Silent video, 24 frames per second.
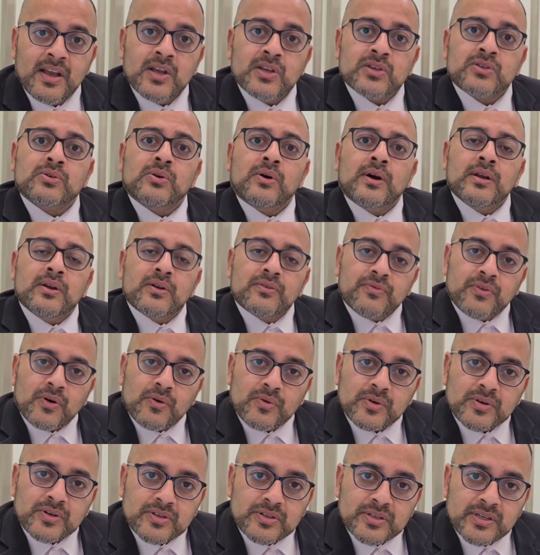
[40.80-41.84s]
So I look
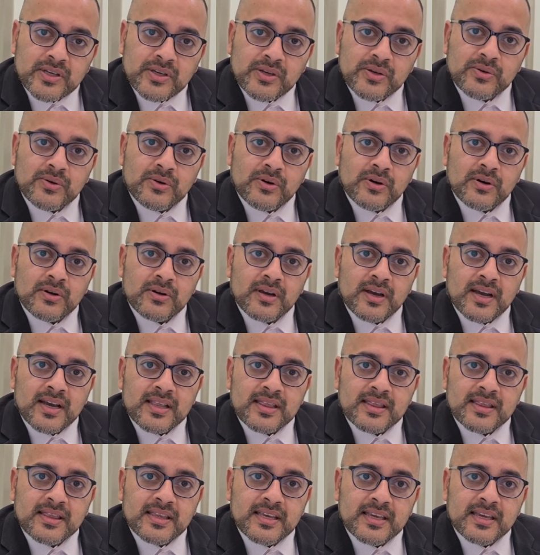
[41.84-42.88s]
forward to seeing you all
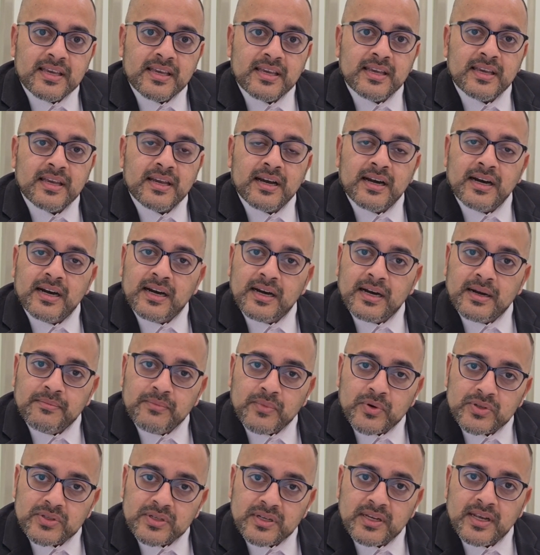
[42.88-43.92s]
at the
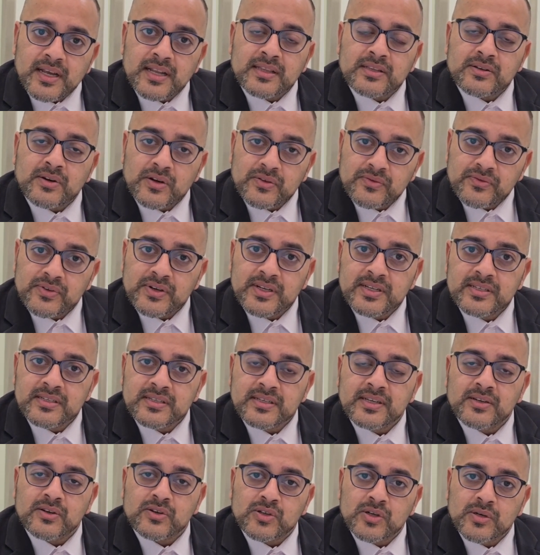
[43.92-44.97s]
Maudsley Health Conference
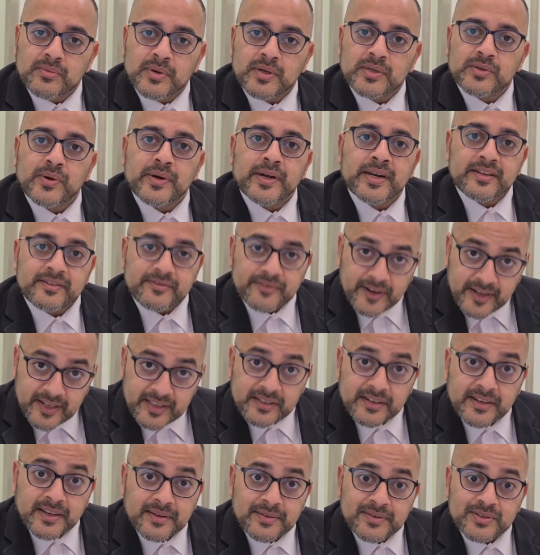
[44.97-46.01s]
in October
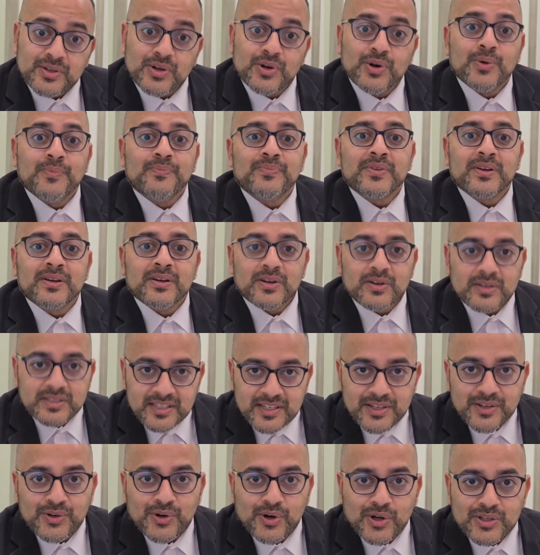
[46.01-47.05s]
2023. So
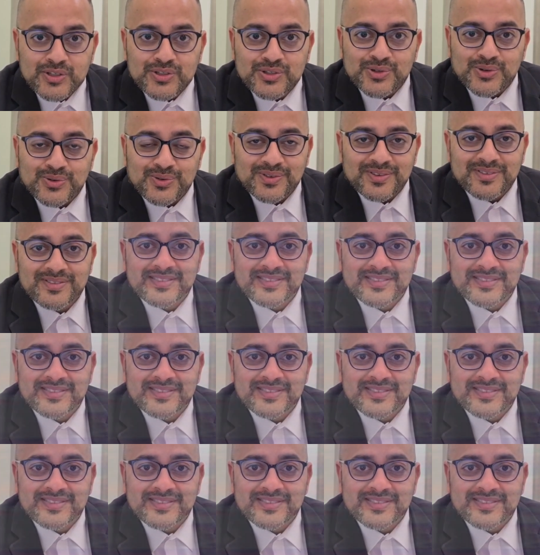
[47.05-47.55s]
see you all soon.